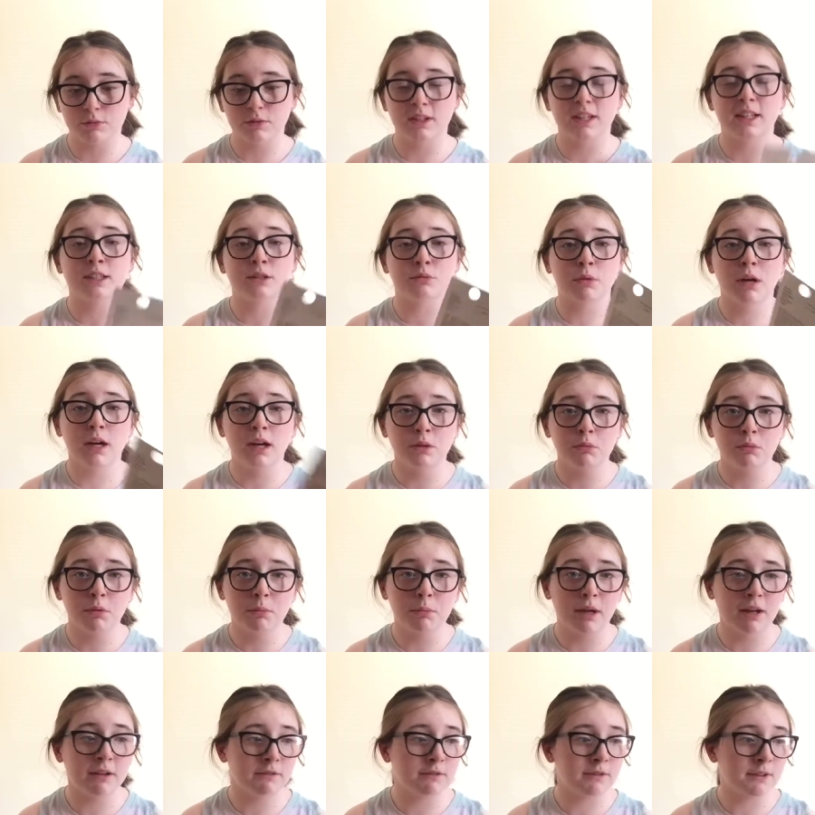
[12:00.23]
these were one
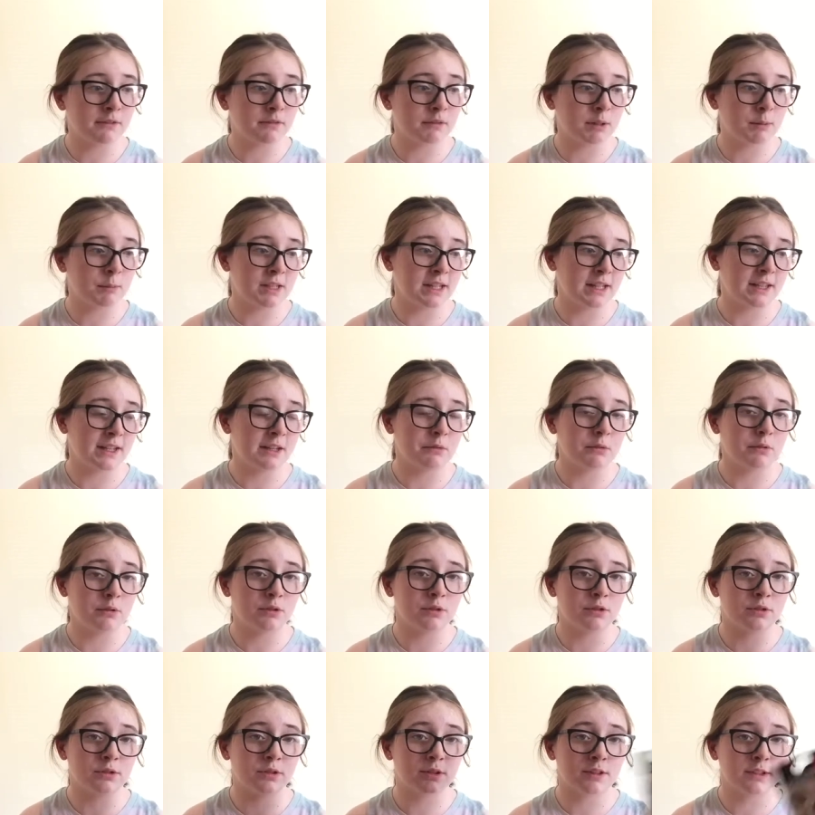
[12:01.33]
pound fifty, but then they
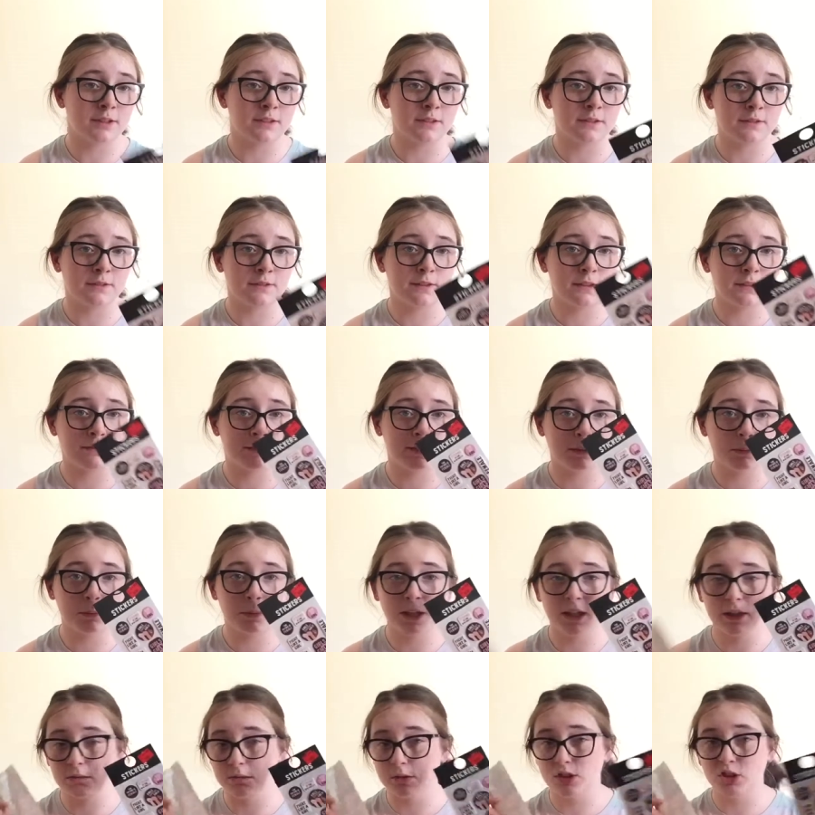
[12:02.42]
reduced to fifty
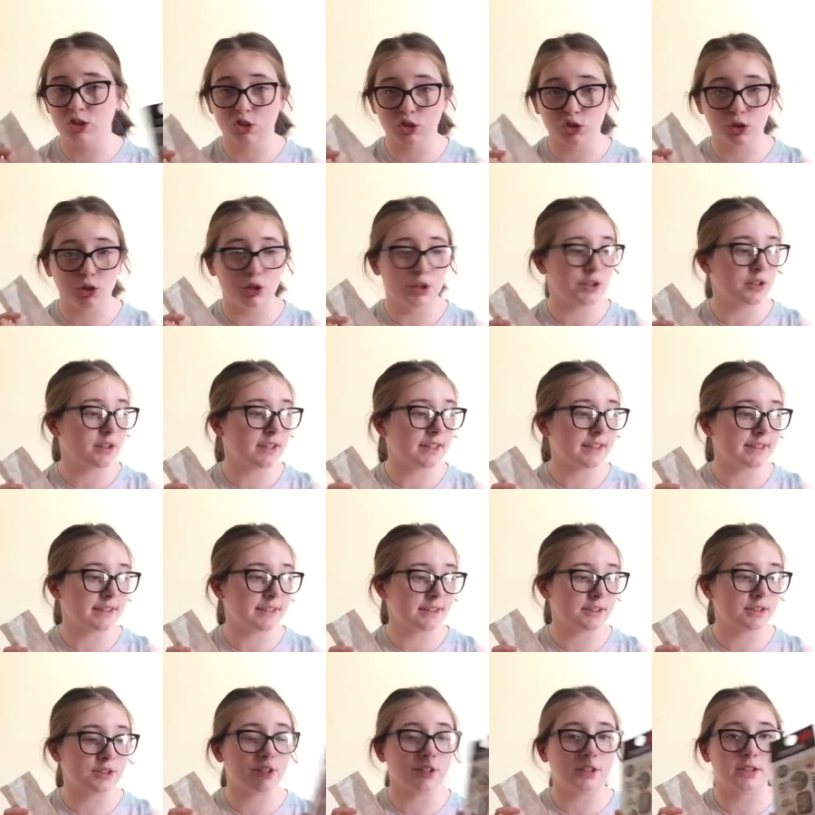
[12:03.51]
p, which is good. This
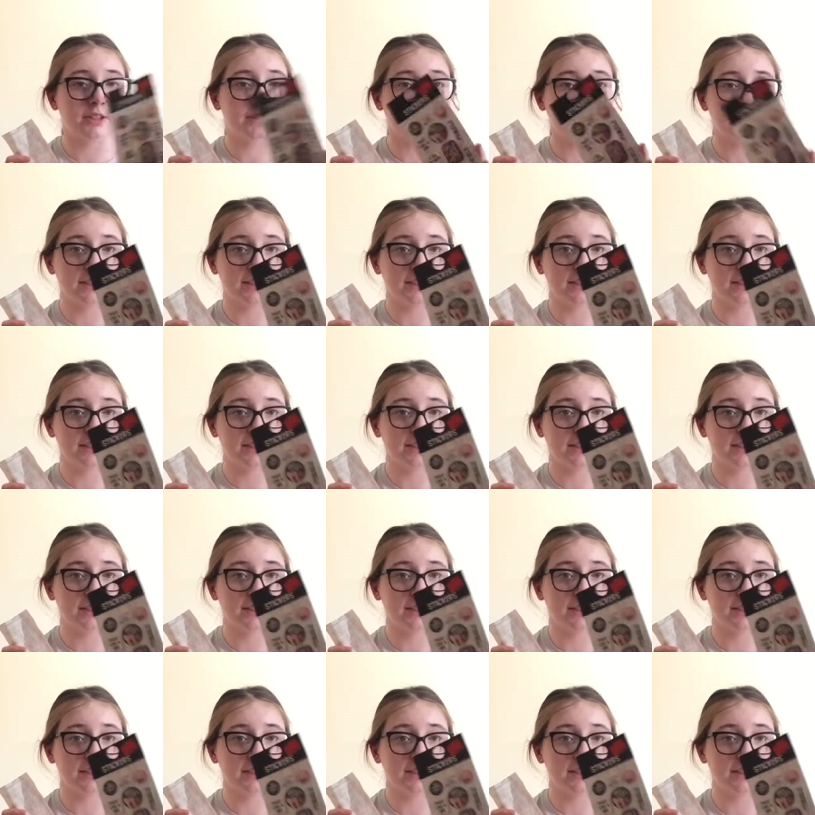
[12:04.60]
is good.